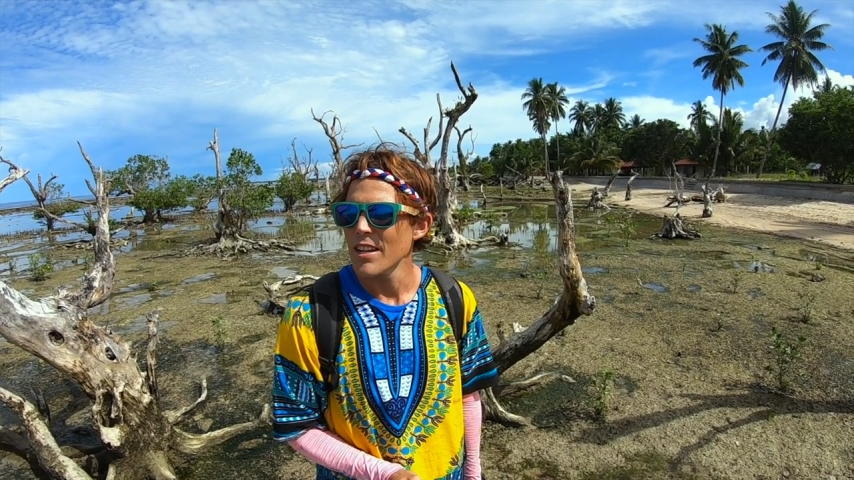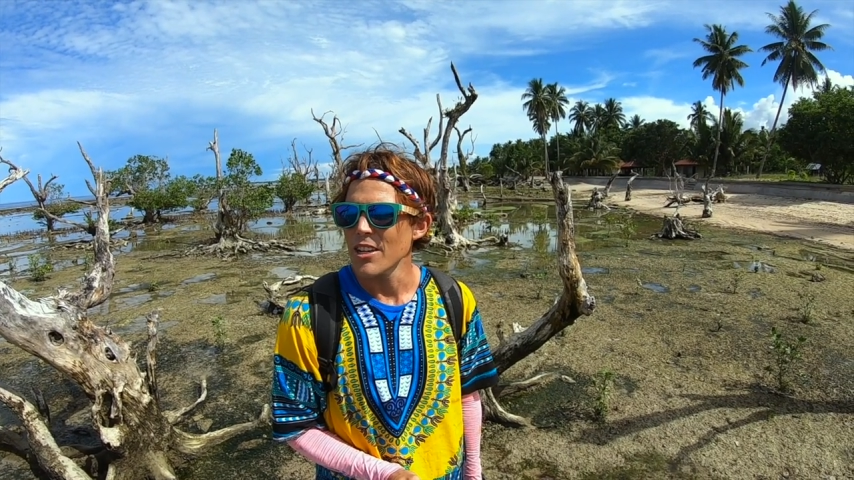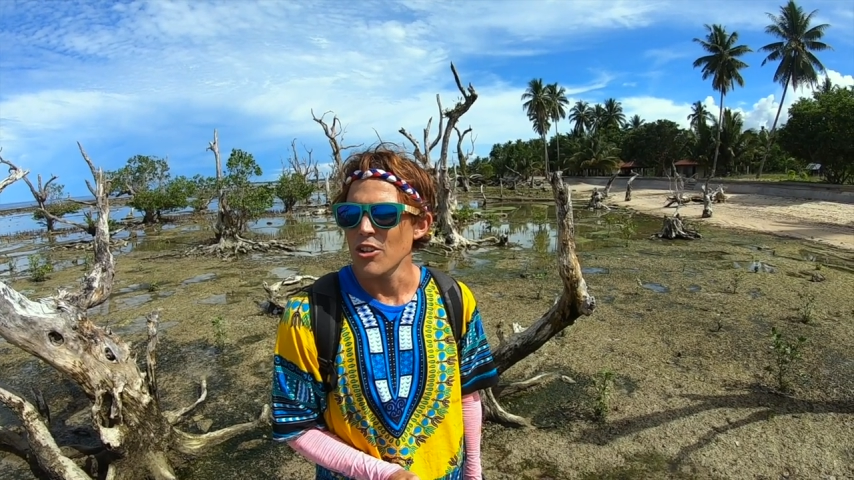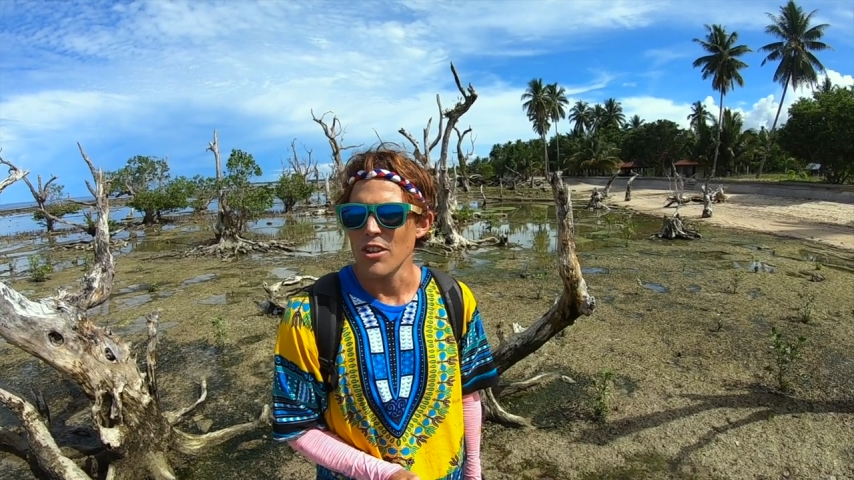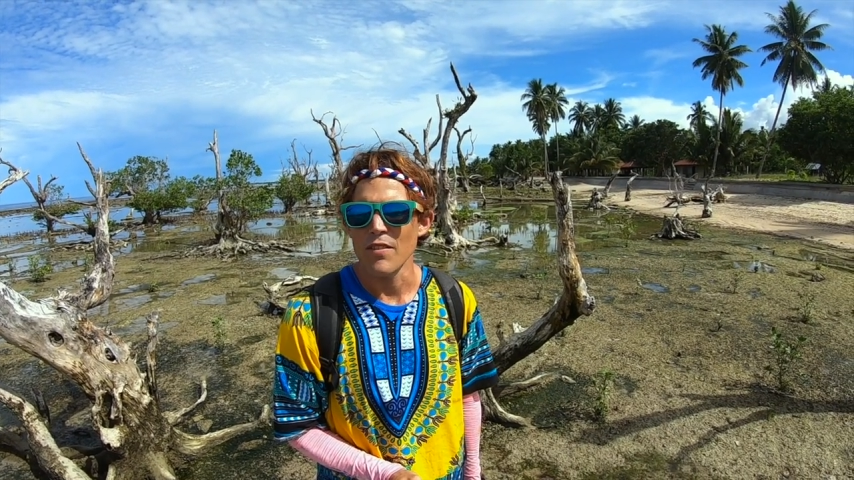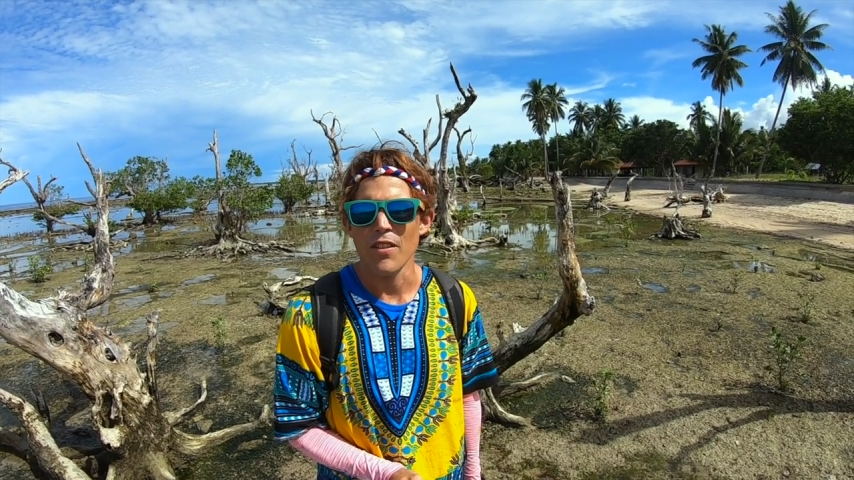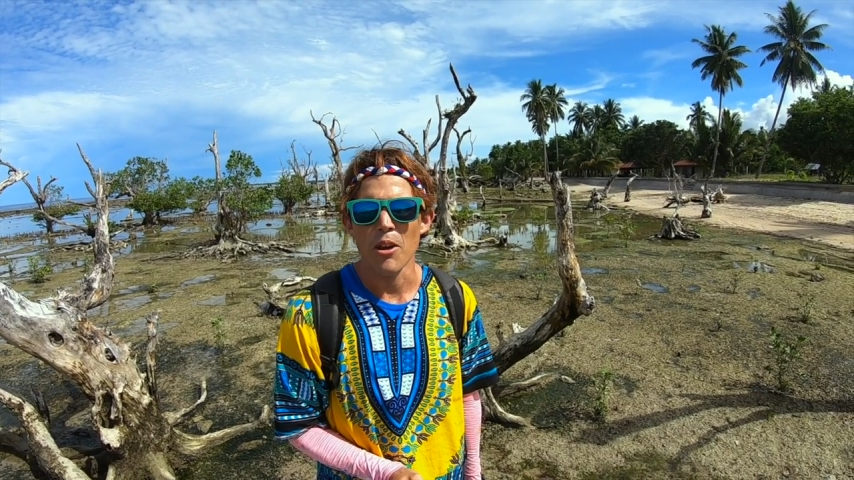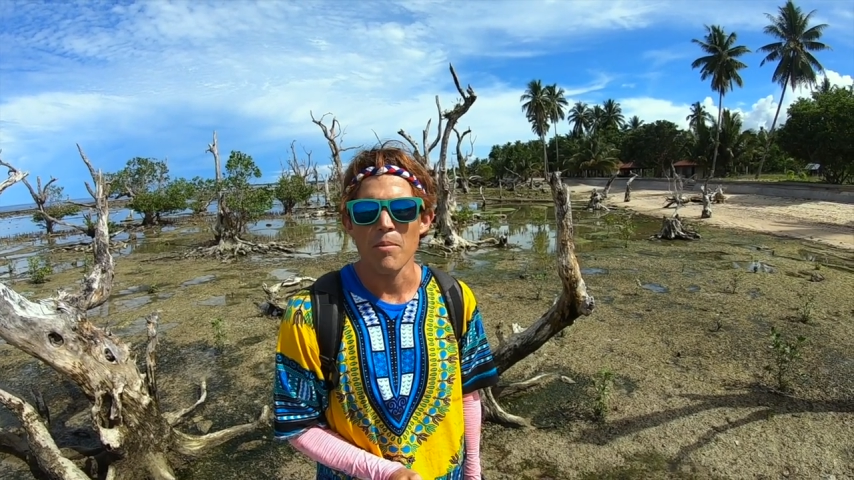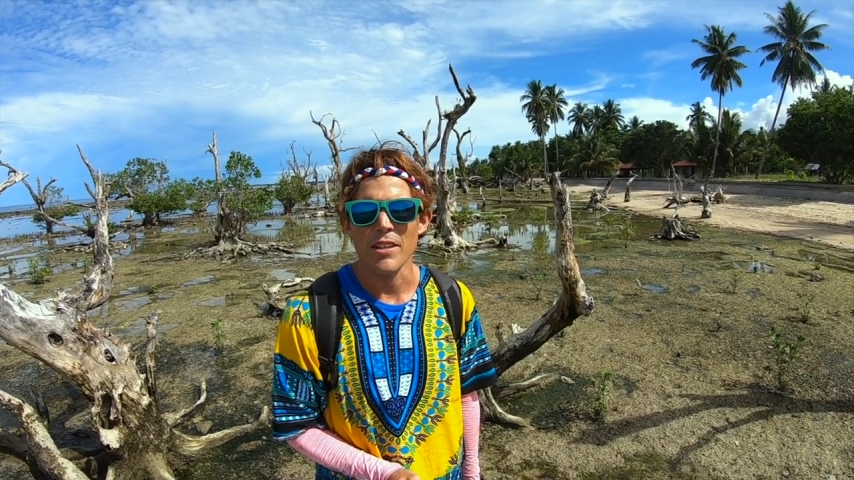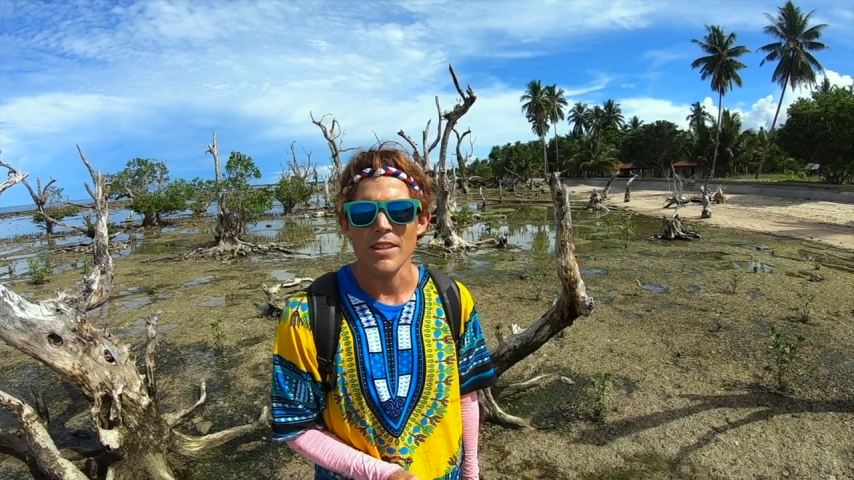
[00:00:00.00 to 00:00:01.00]
you know, the
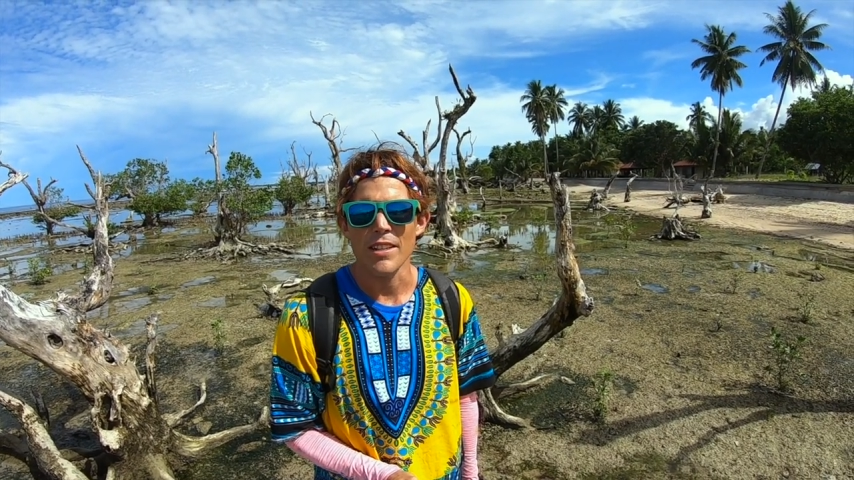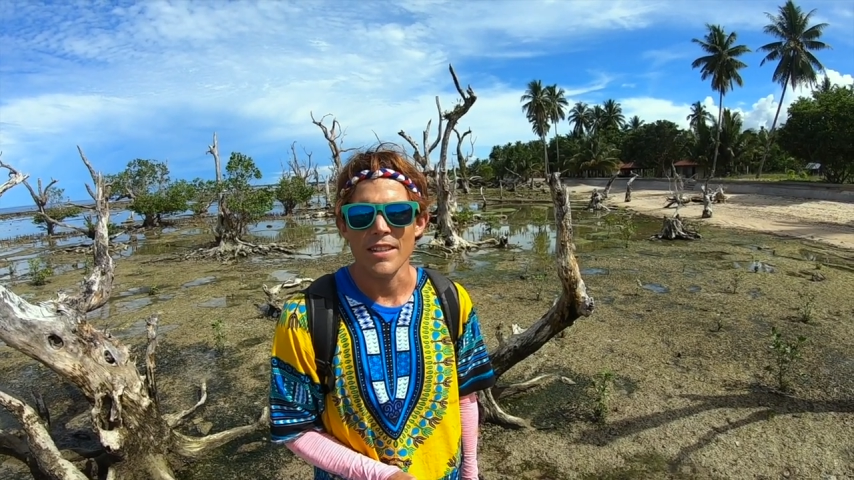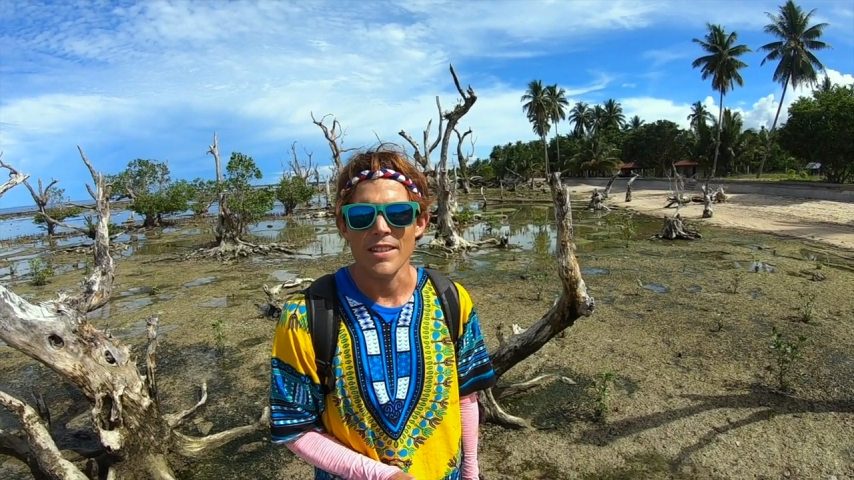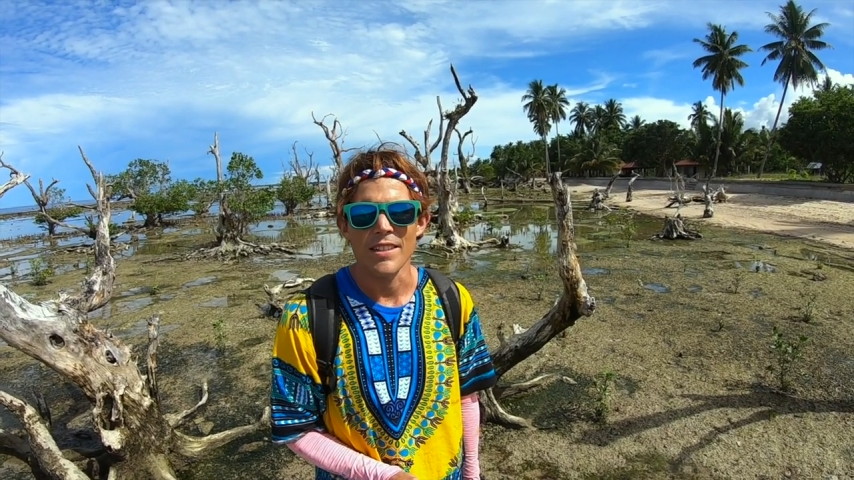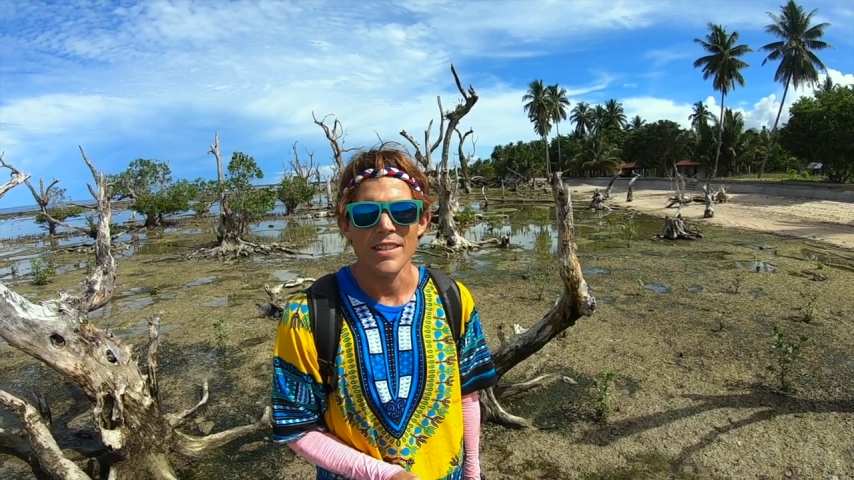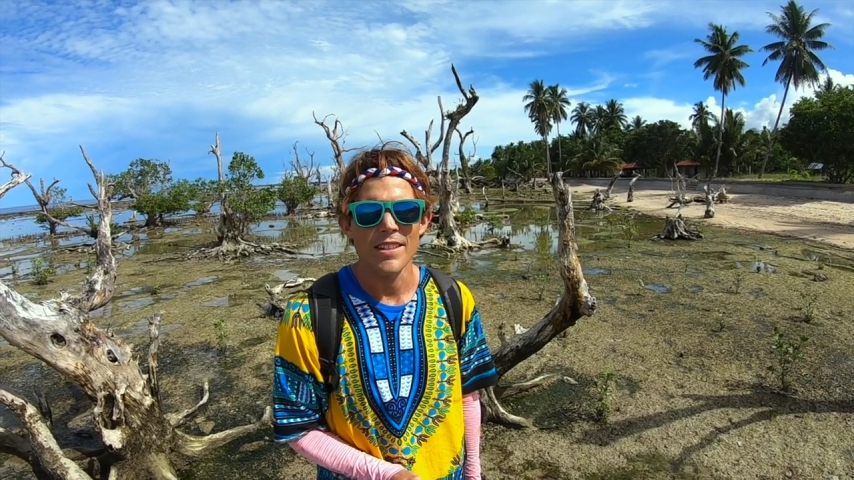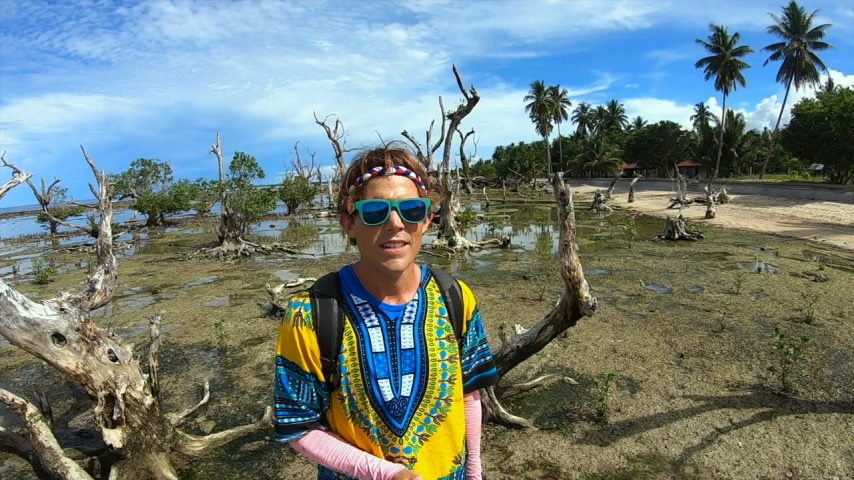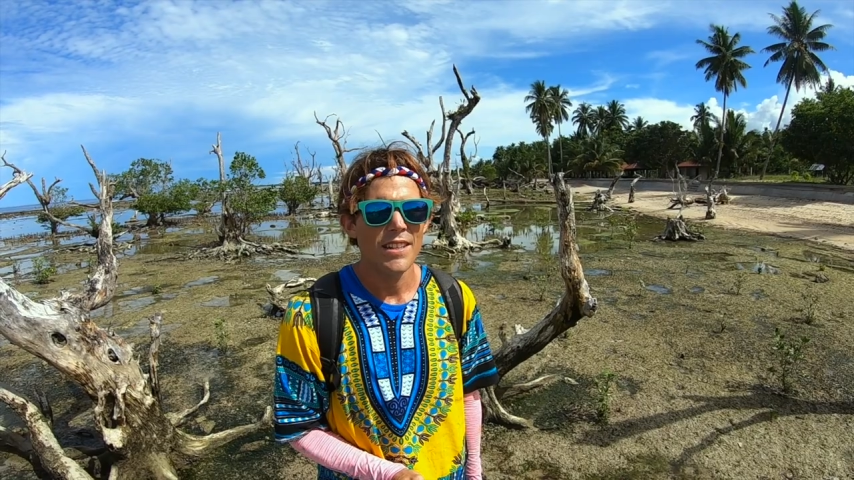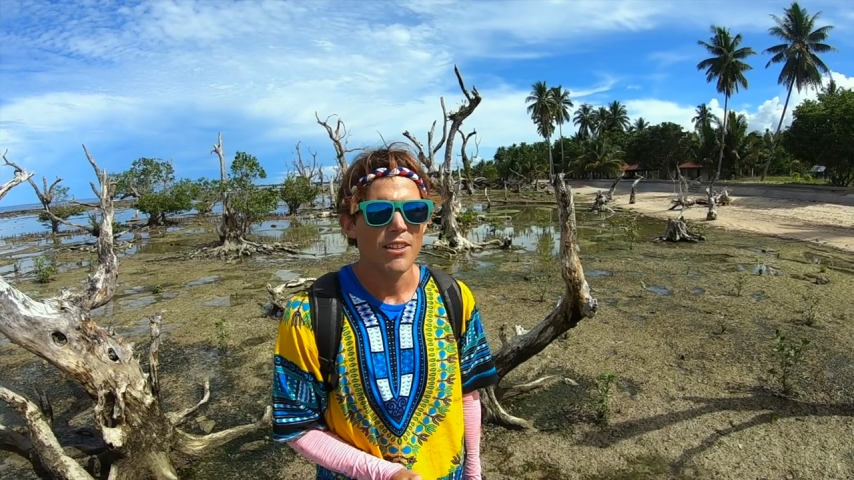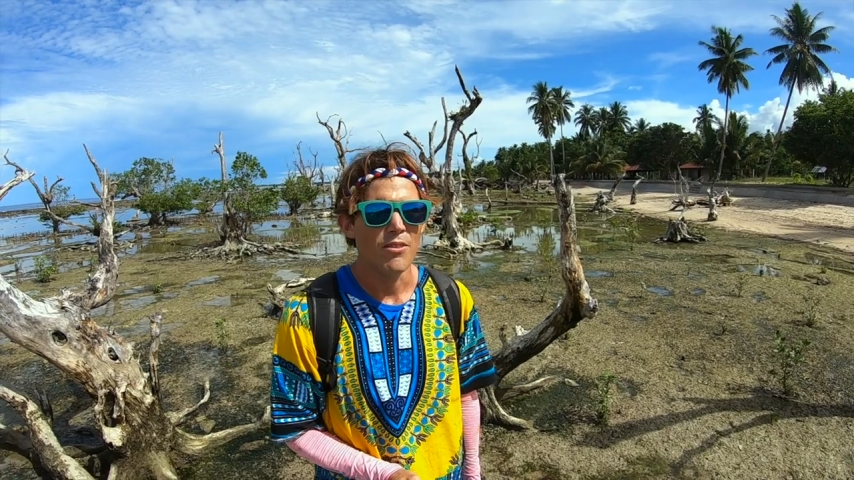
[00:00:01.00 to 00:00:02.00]
environment
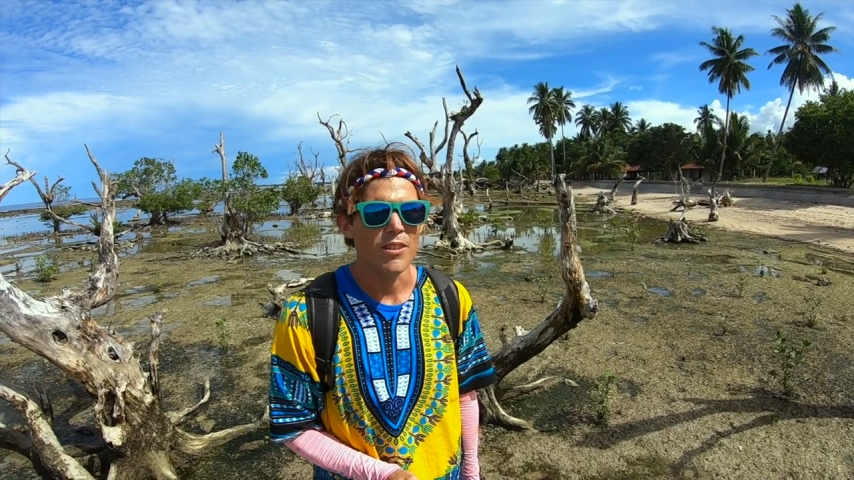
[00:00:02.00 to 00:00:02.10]
can